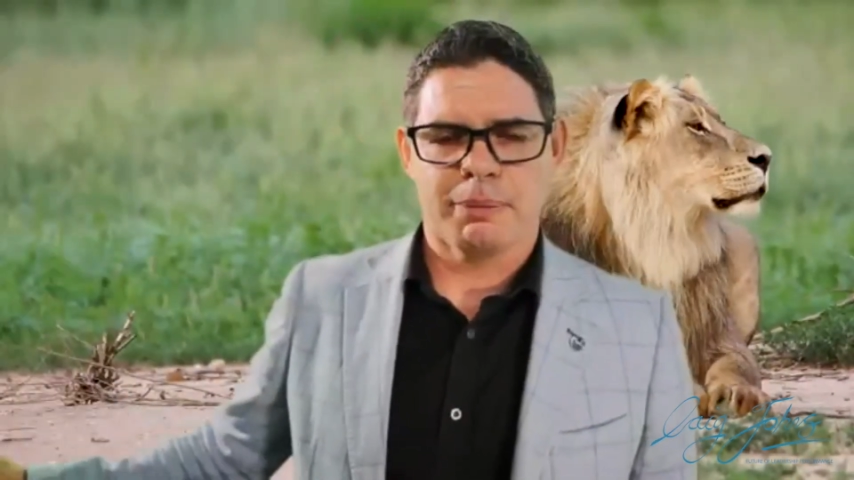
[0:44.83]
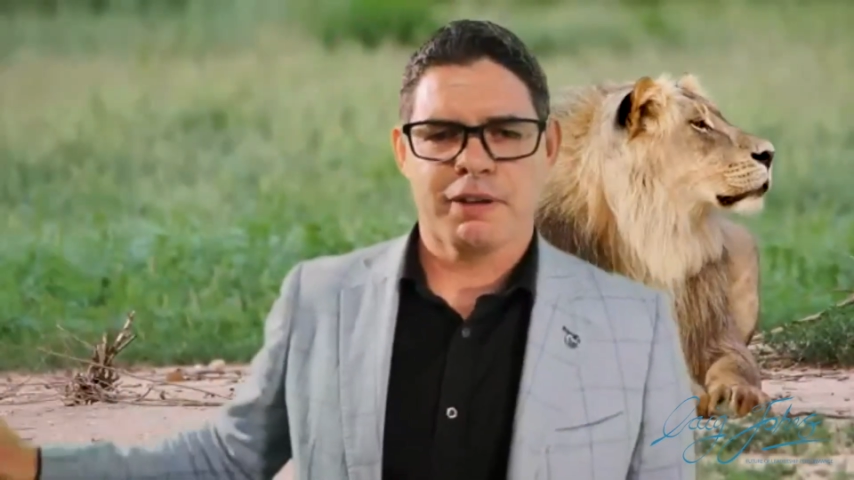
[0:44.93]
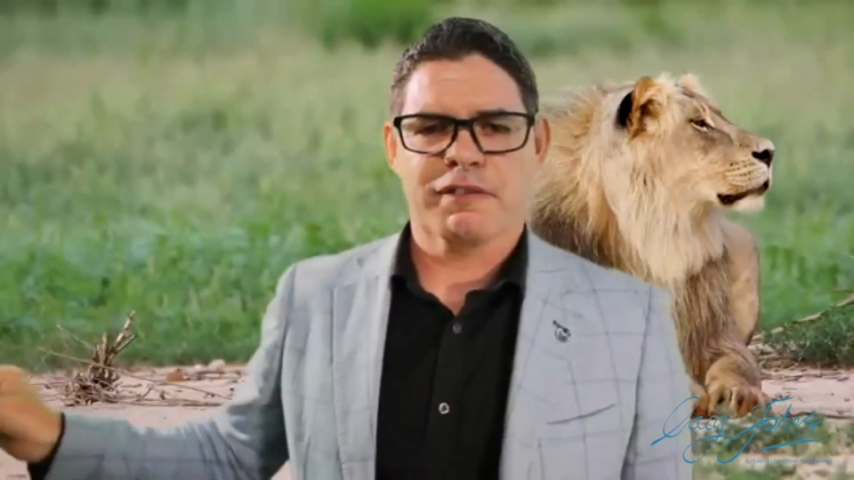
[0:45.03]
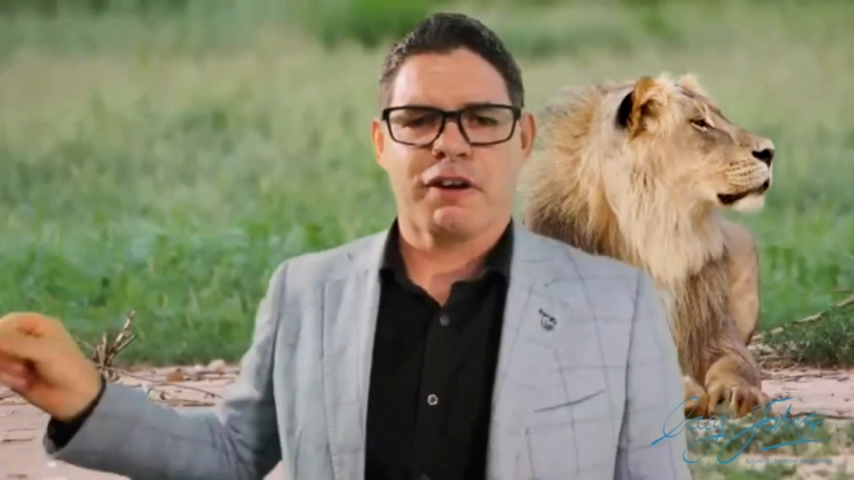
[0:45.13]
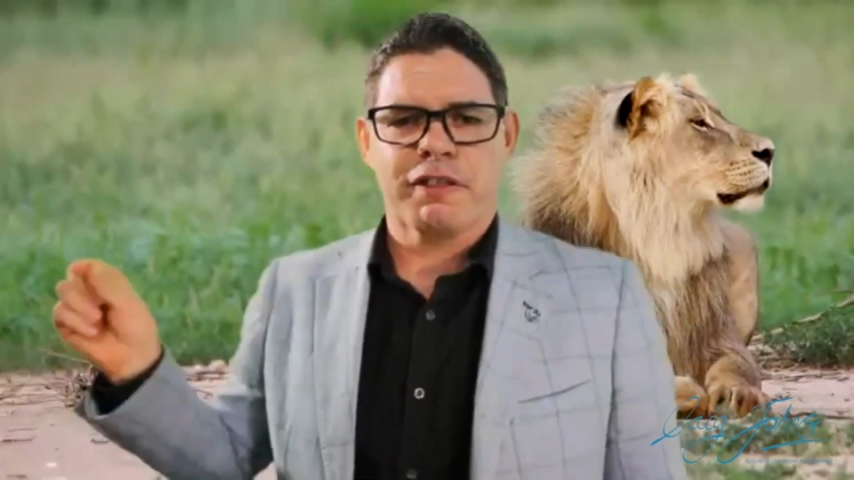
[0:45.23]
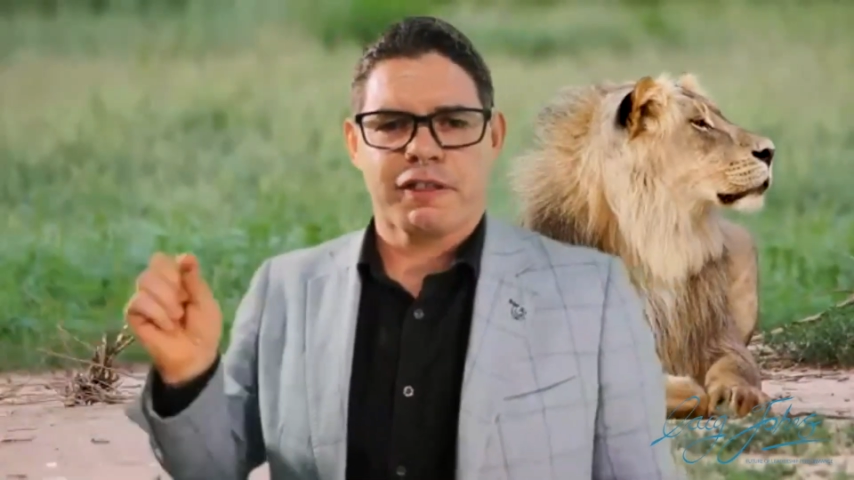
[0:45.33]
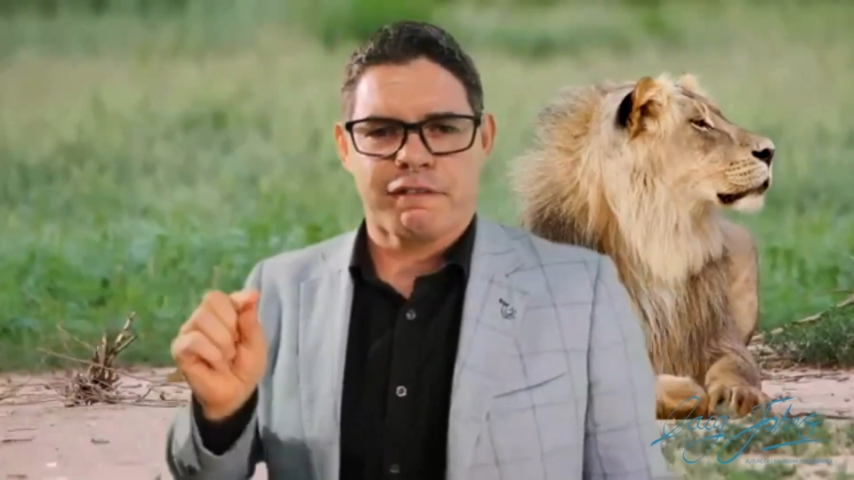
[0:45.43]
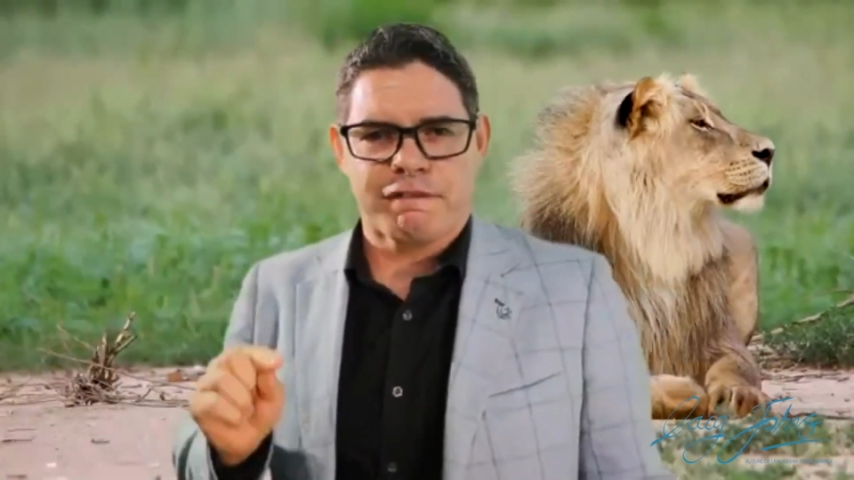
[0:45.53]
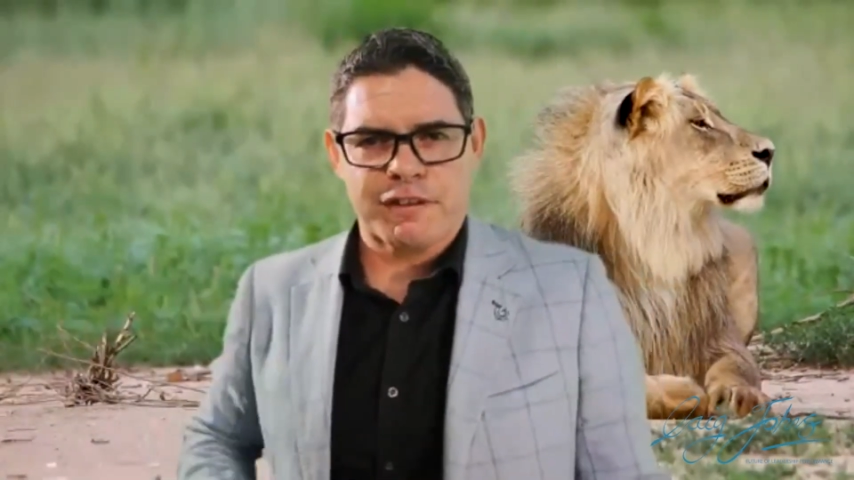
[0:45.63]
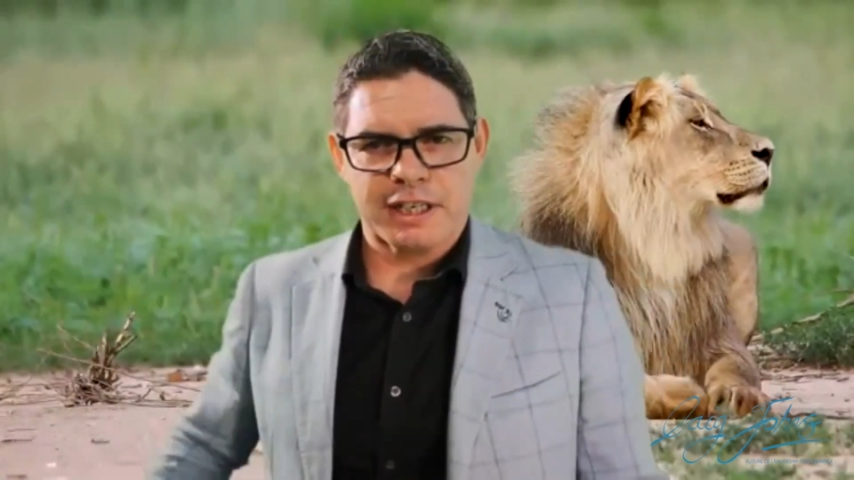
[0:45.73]
They've got the
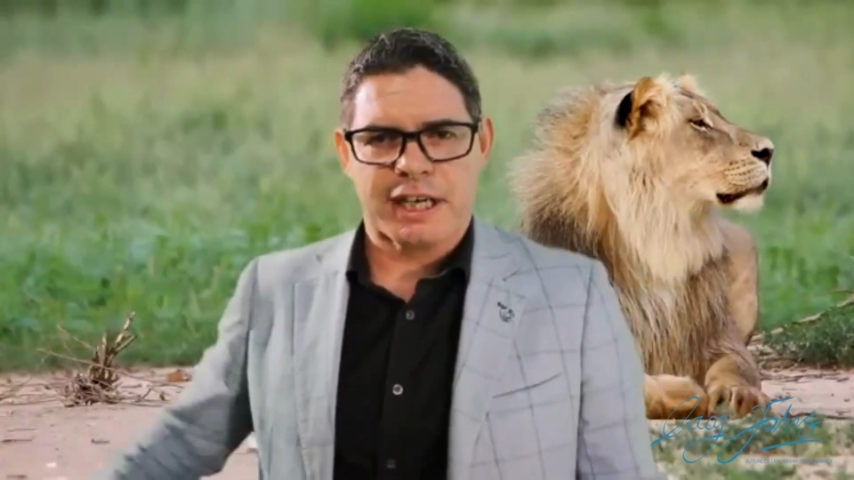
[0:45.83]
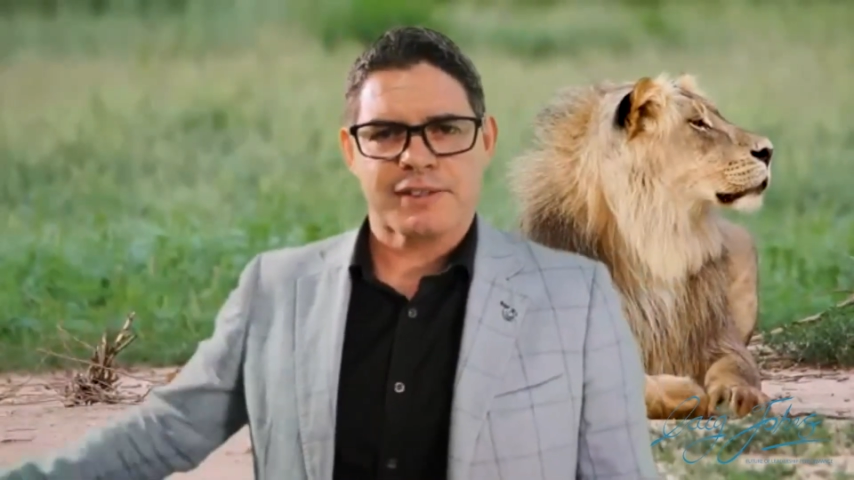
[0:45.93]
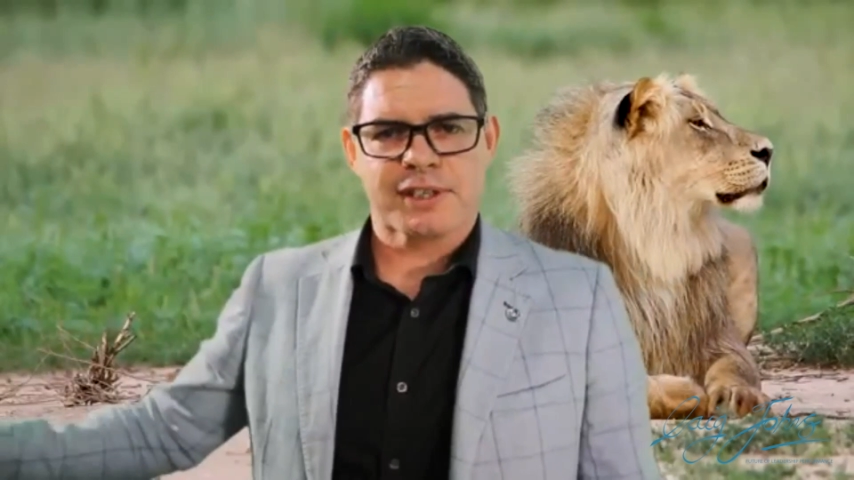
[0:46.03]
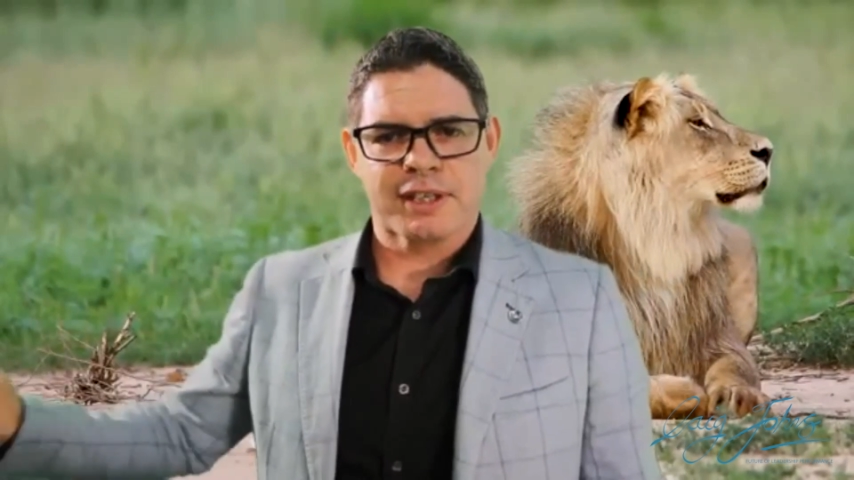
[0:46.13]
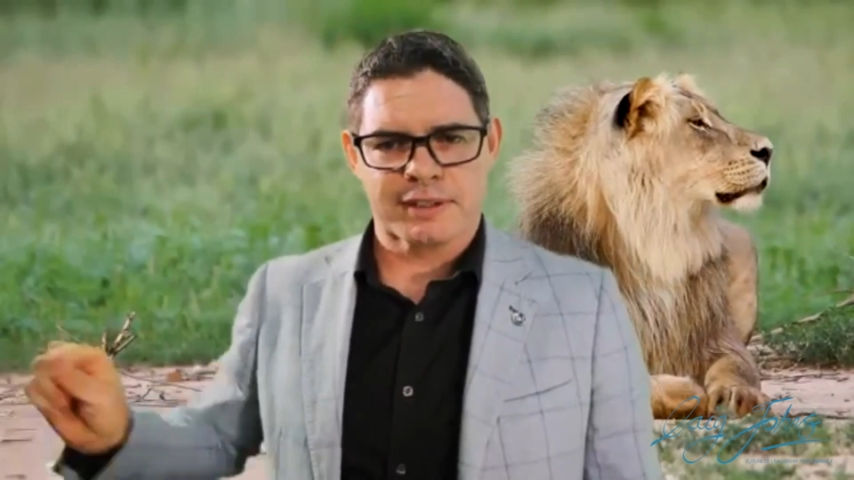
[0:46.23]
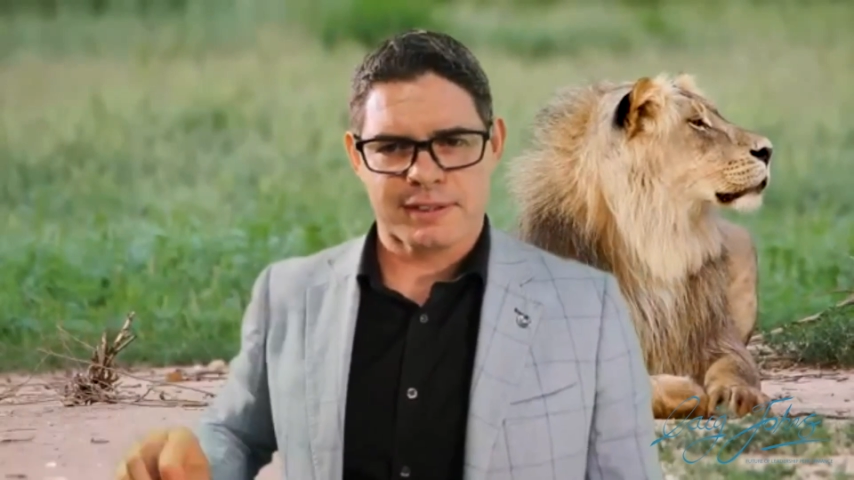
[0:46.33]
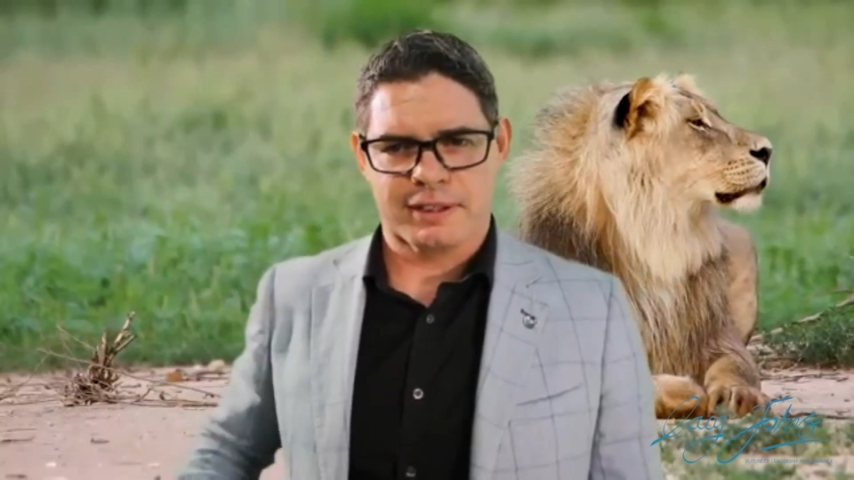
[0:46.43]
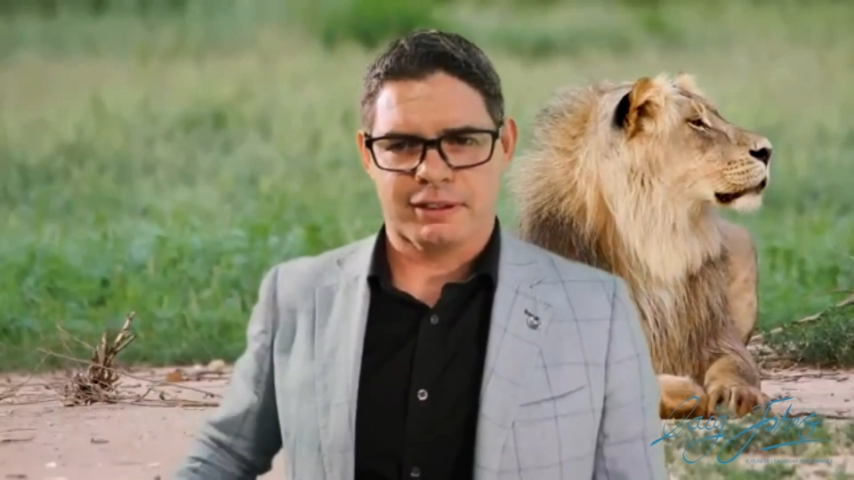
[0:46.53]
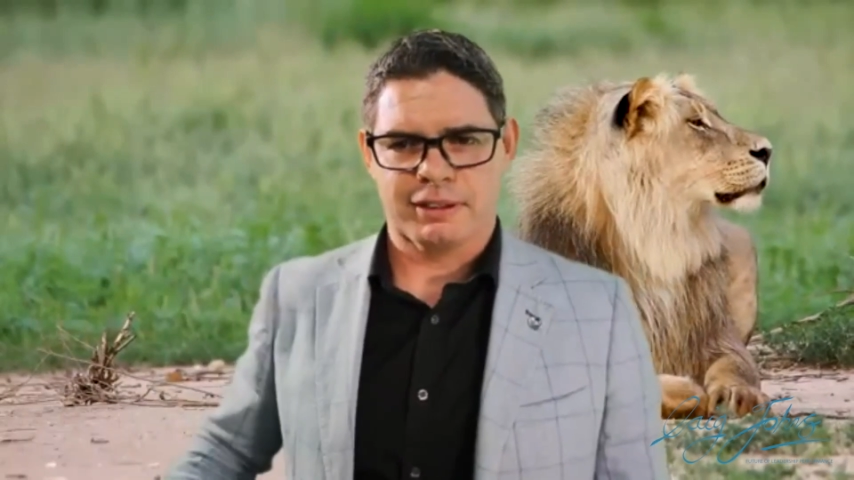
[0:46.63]
fear has kicked in.